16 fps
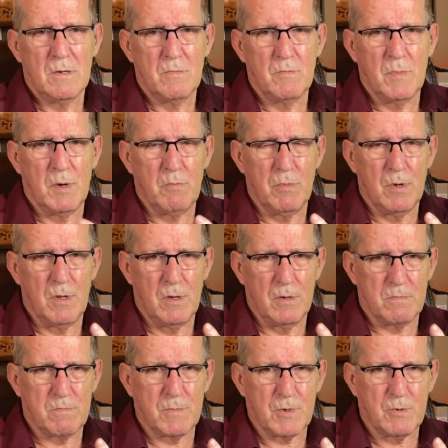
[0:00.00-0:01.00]
Remember the
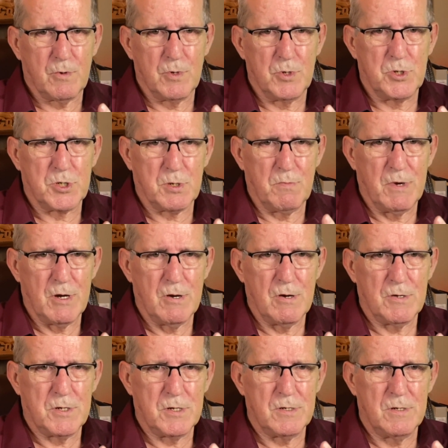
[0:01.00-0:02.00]
Good
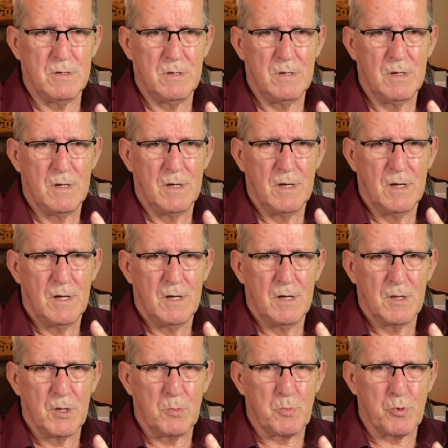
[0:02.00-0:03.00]
Samaritan,
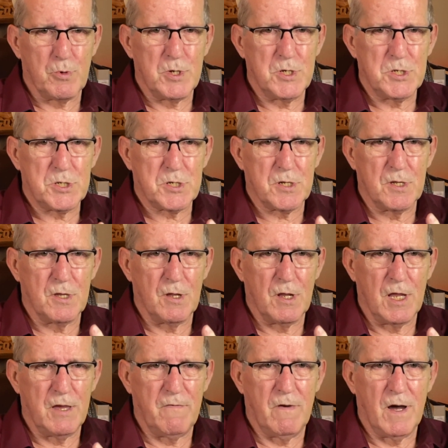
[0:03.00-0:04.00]
the priest and the
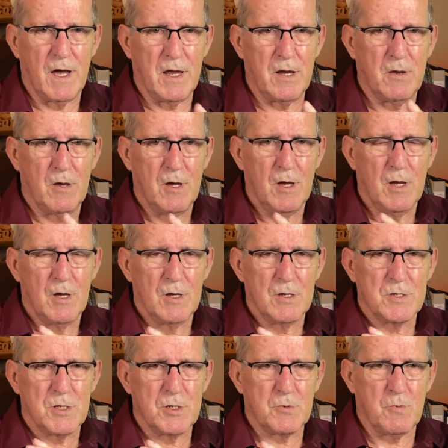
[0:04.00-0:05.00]
Levite
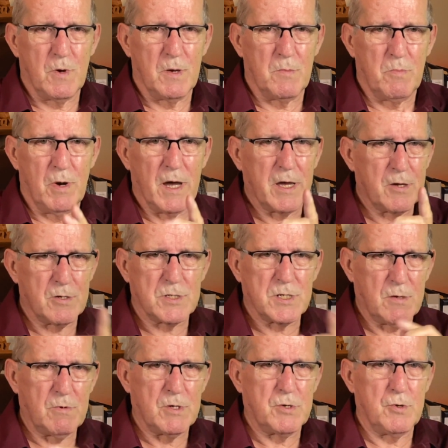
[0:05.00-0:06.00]
just went by because
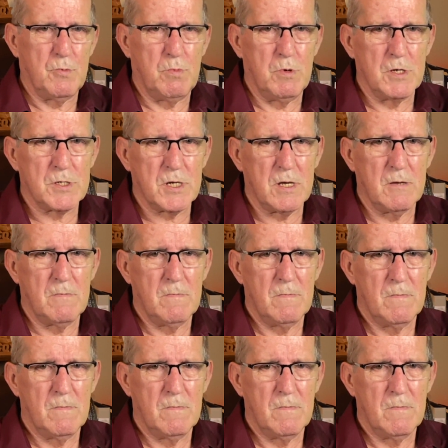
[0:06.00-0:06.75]
they were too busy.